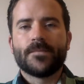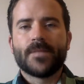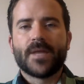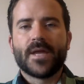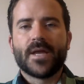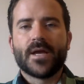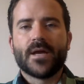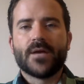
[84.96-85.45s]

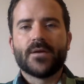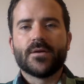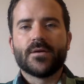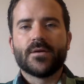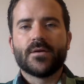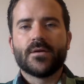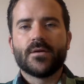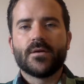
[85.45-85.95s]
and
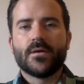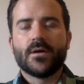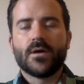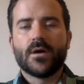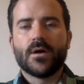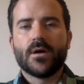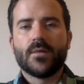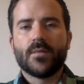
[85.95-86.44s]

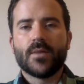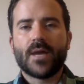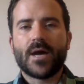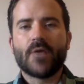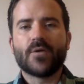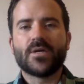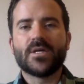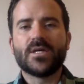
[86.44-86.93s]

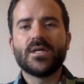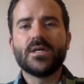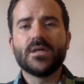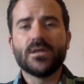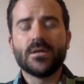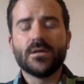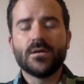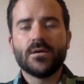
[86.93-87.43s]
how
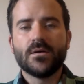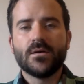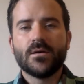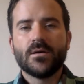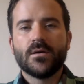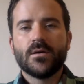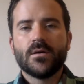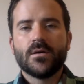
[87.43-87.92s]
he
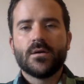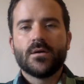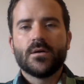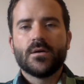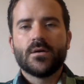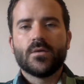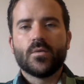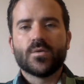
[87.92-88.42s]

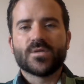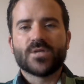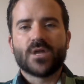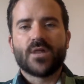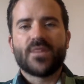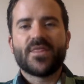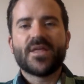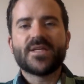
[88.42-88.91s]
was an
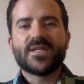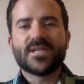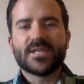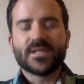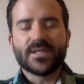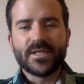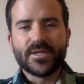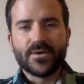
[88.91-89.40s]
authentic
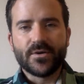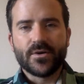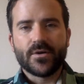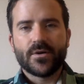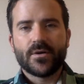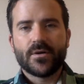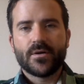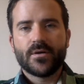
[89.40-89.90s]

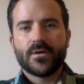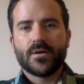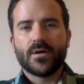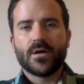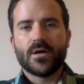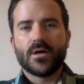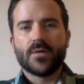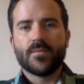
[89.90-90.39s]
leader
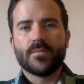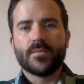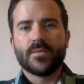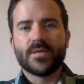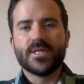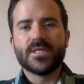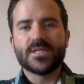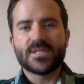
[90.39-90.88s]

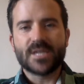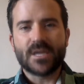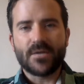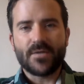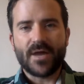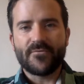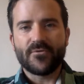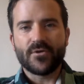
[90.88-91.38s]
in
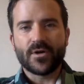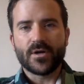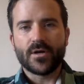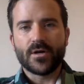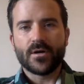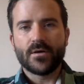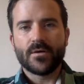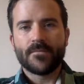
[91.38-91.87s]
South
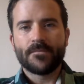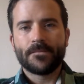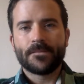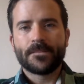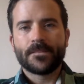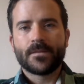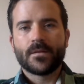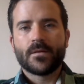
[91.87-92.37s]
Africa
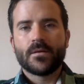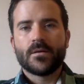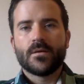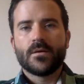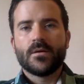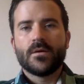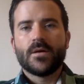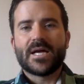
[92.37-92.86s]

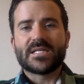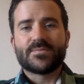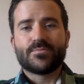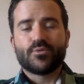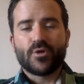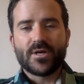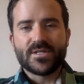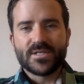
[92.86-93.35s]
as
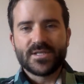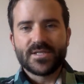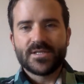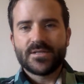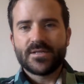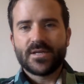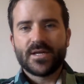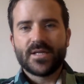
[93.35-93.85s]

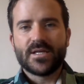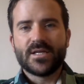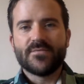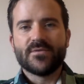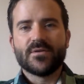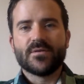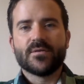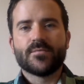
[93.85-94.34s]
president and
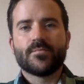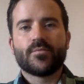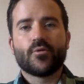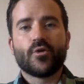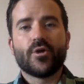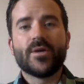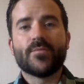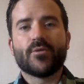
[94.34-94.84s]
even
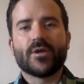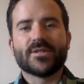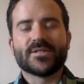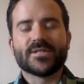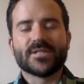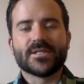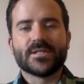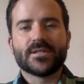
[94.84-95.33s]

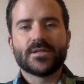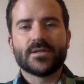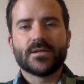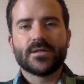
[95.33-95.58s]
pre-president